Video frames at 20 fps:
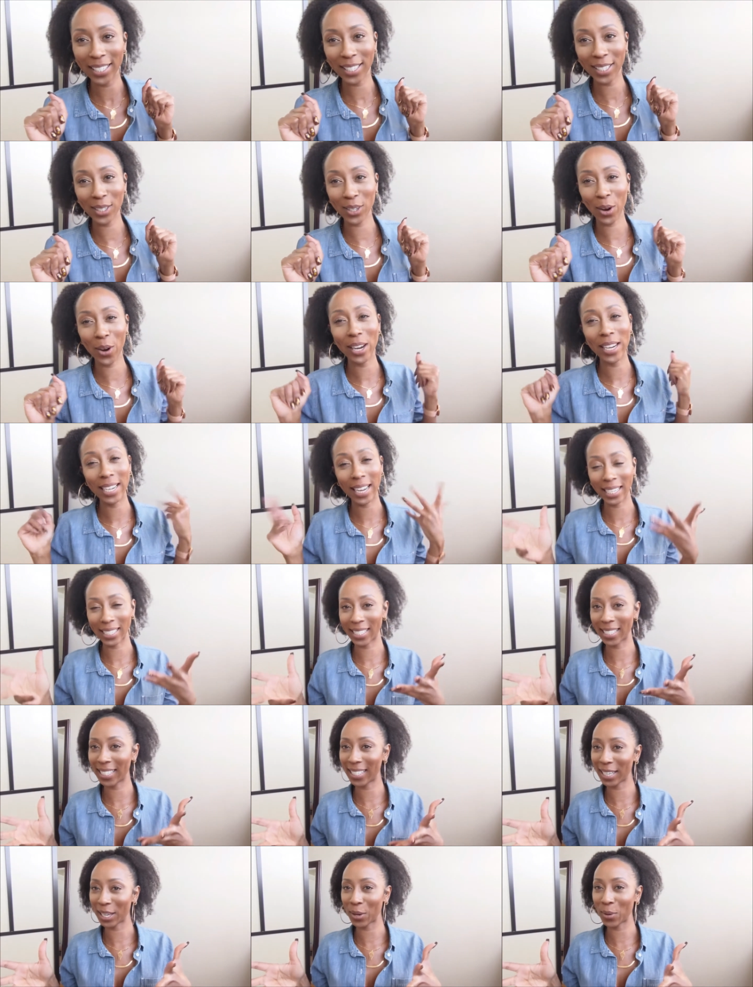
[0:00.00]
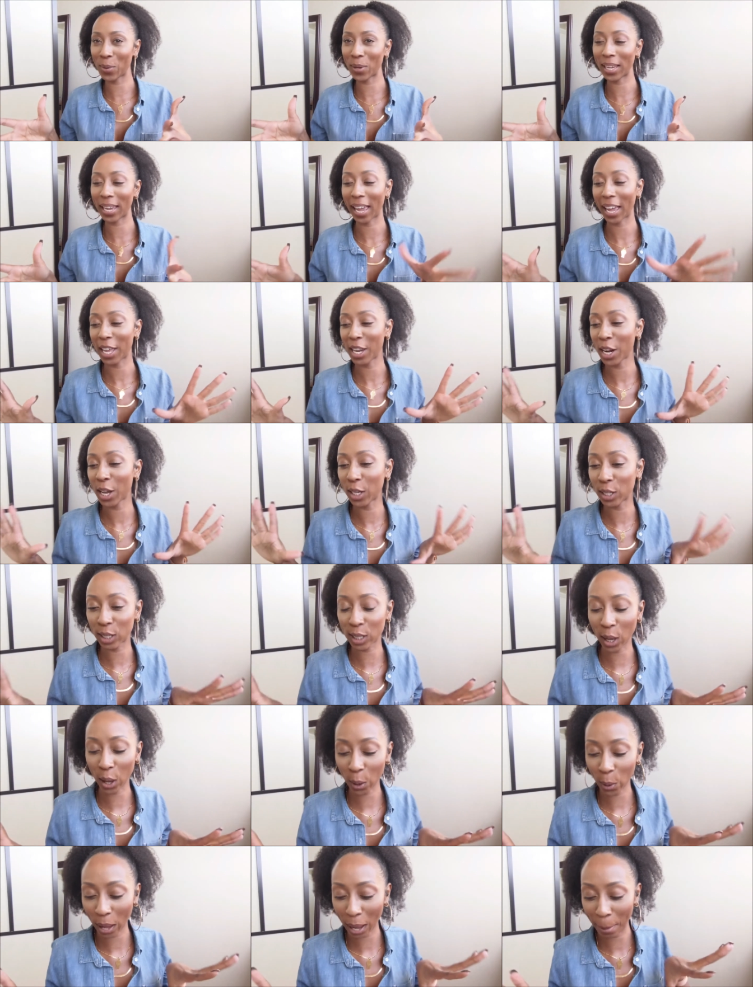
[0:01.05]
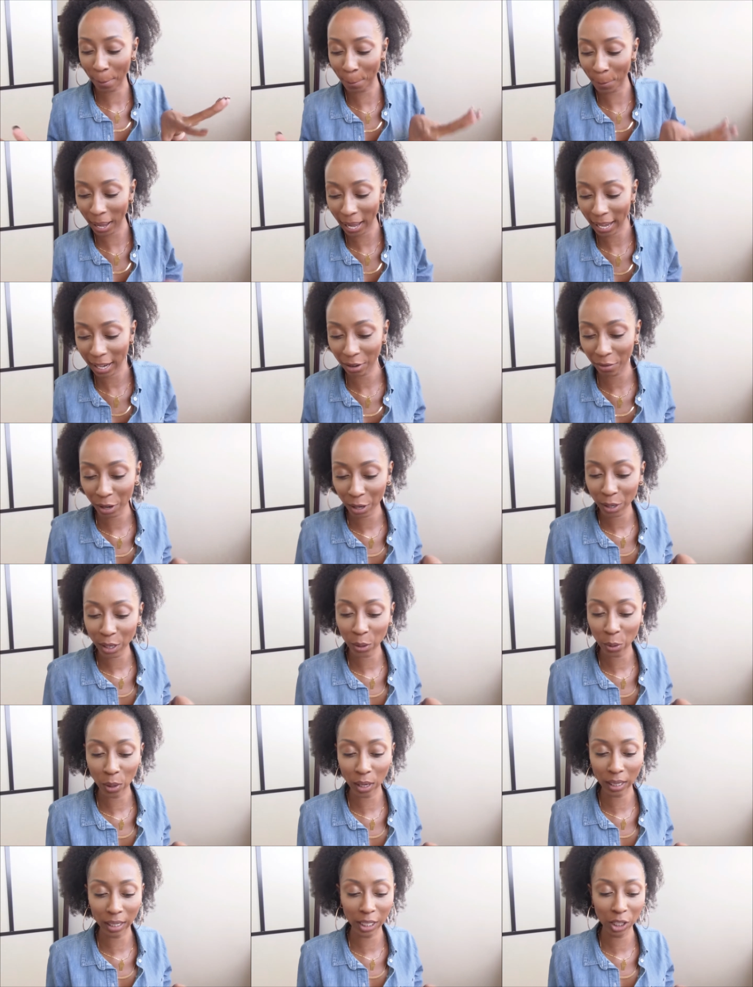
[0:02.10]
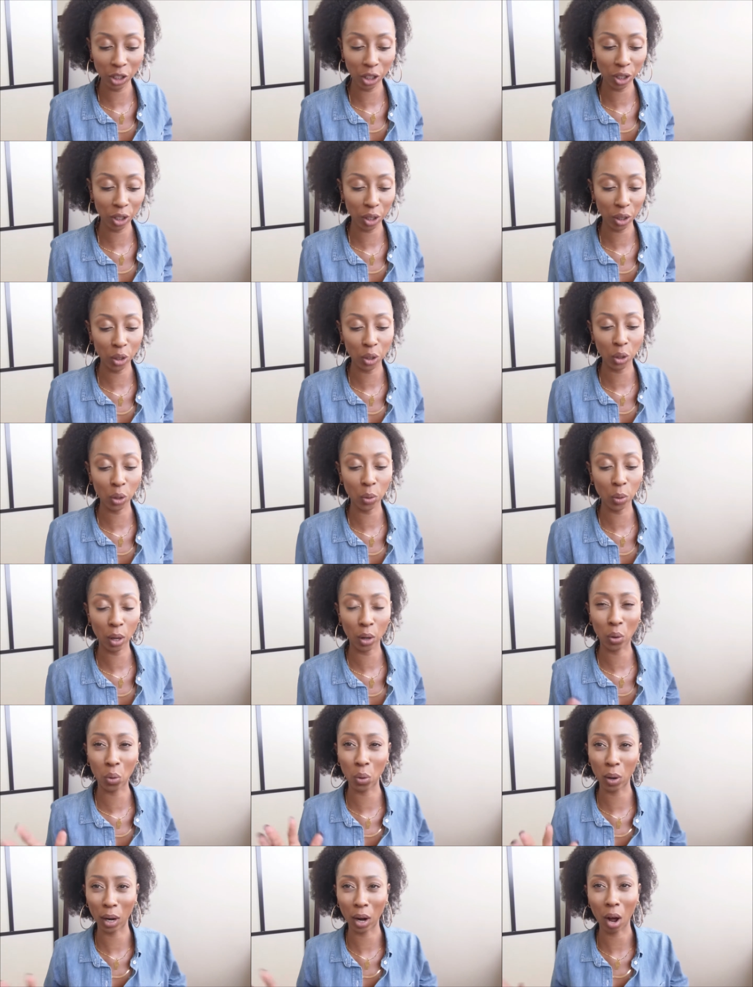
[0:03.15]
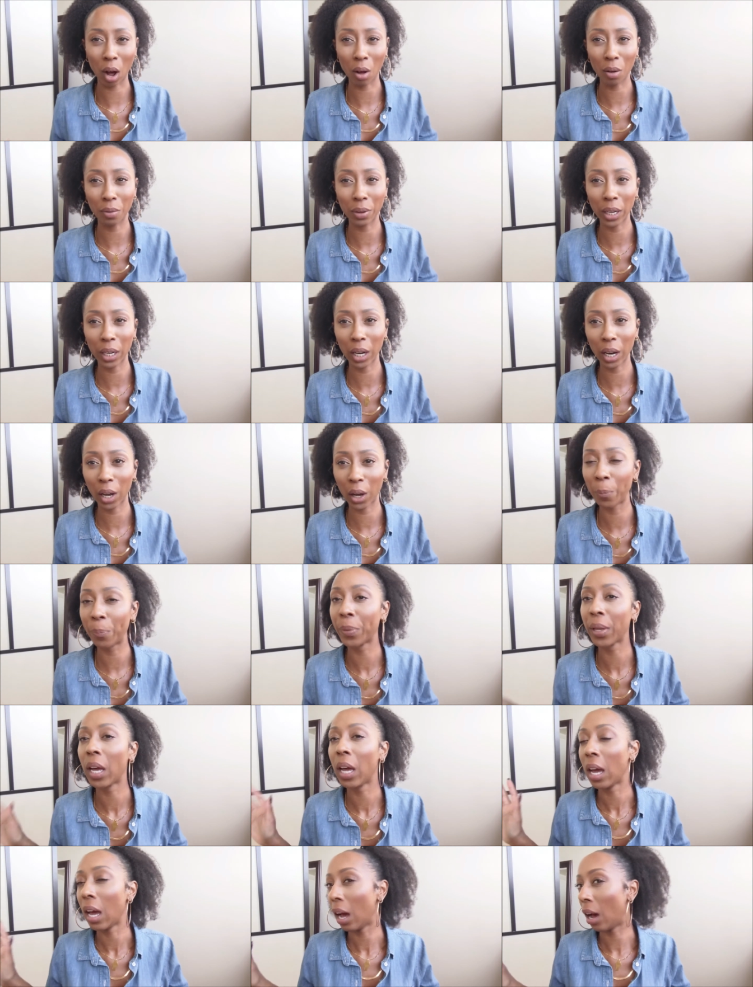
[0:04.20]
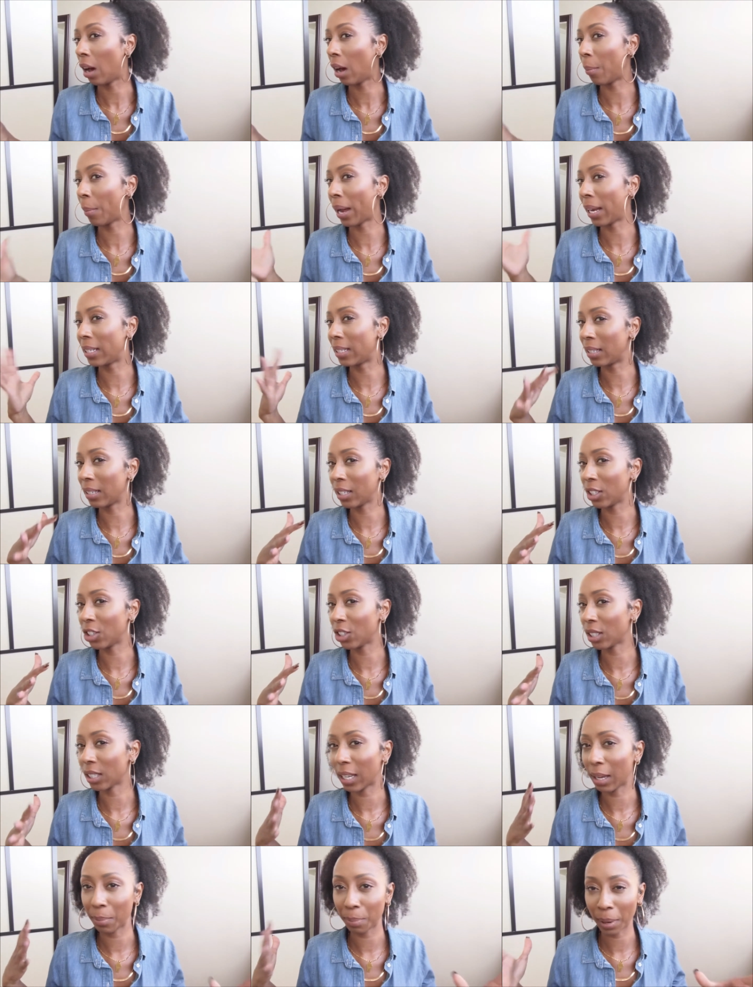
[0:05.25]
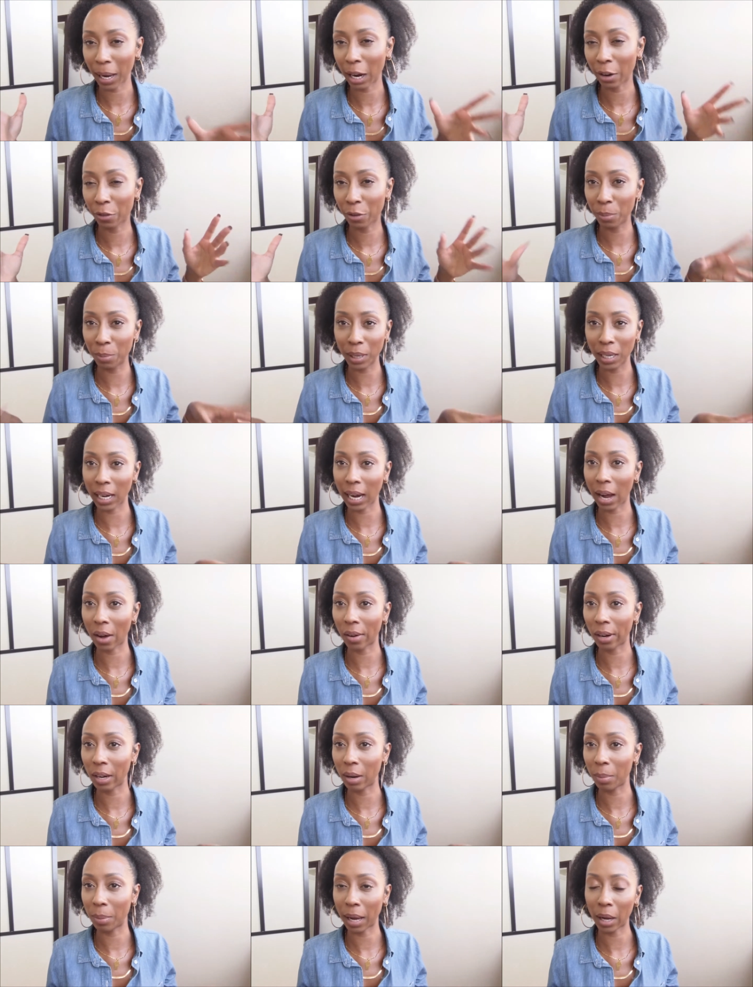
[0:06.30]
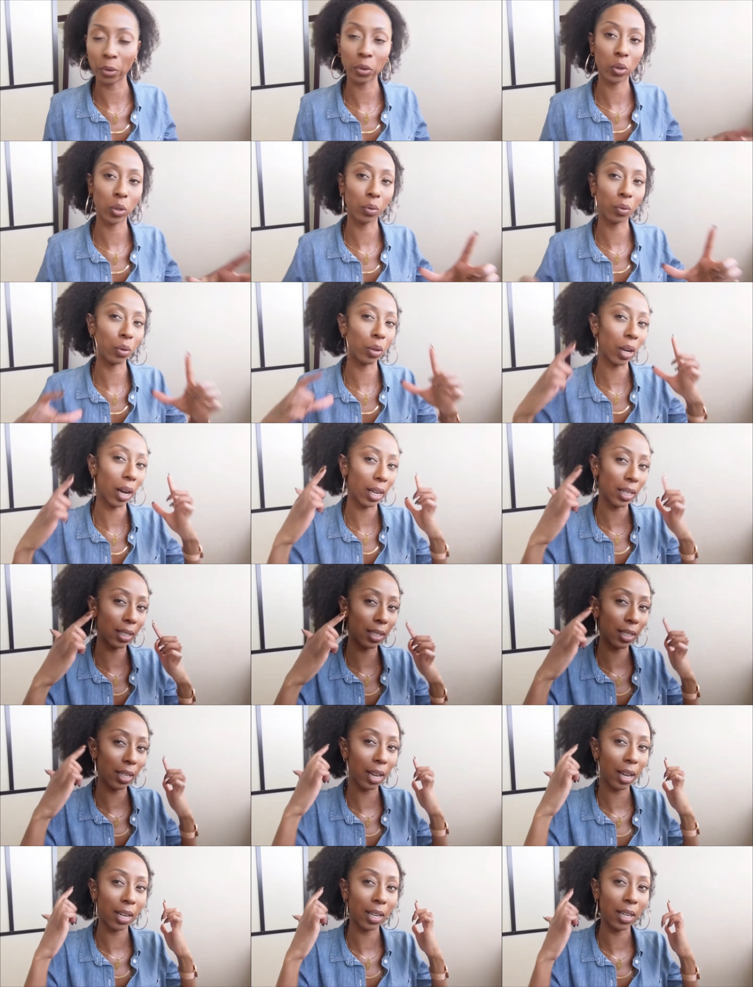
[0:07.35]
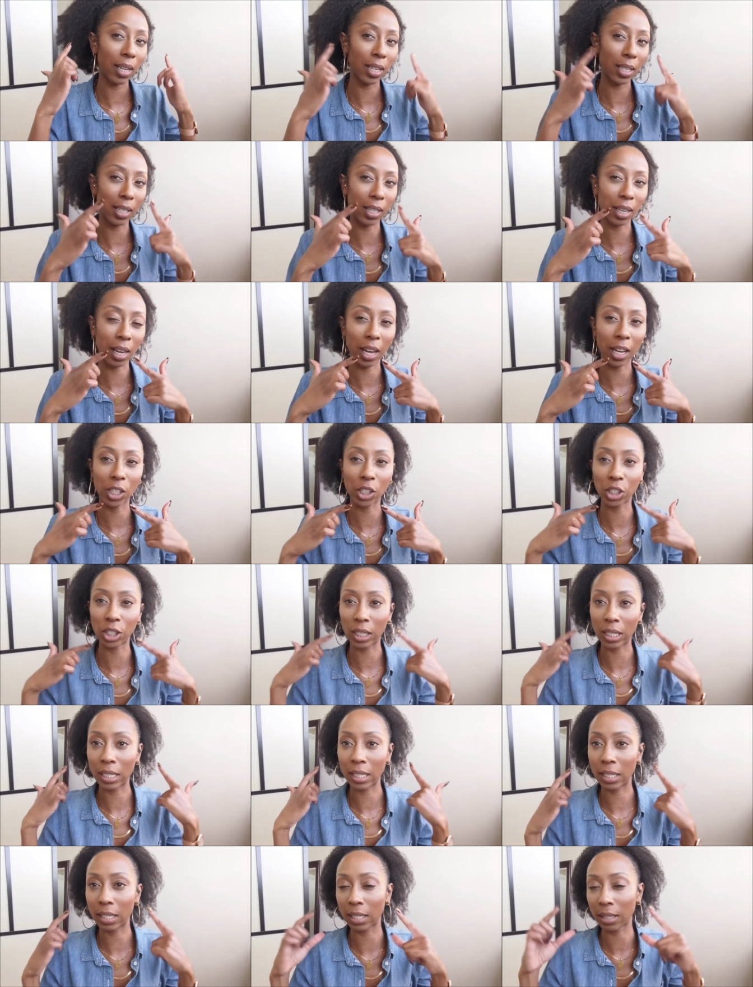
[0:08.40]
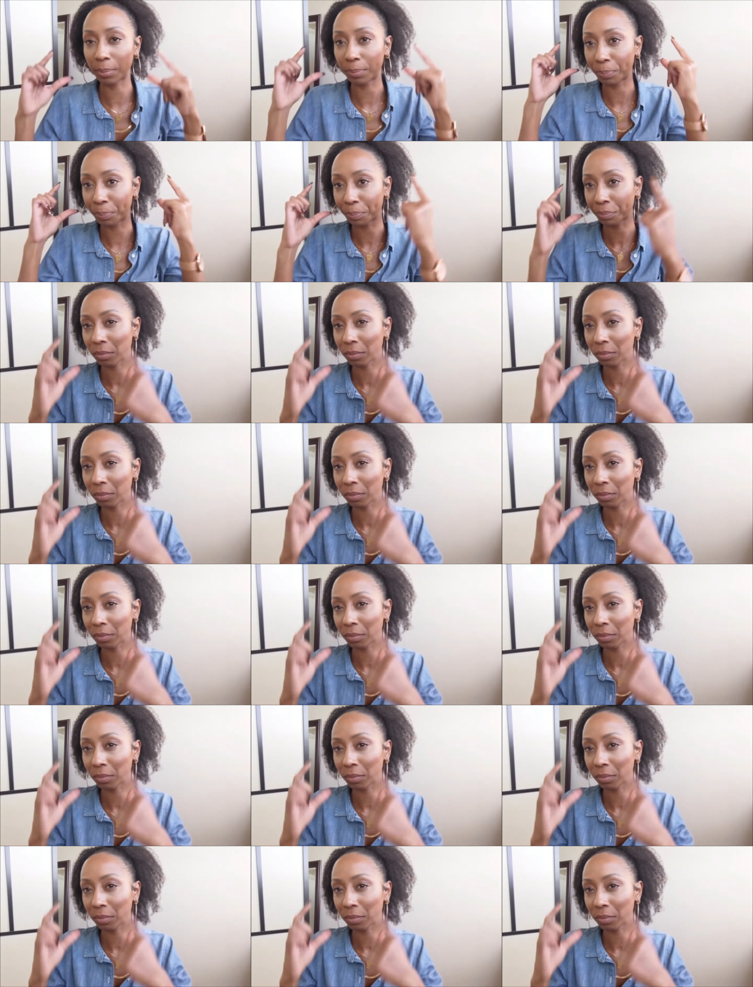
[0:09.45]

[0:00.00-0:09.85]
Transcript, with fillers: guys, it's Tari, nice to see you again. So I'm back very quickly just to do a quick haul video. Um, I did just get back from being out and about, so if you guys see any indications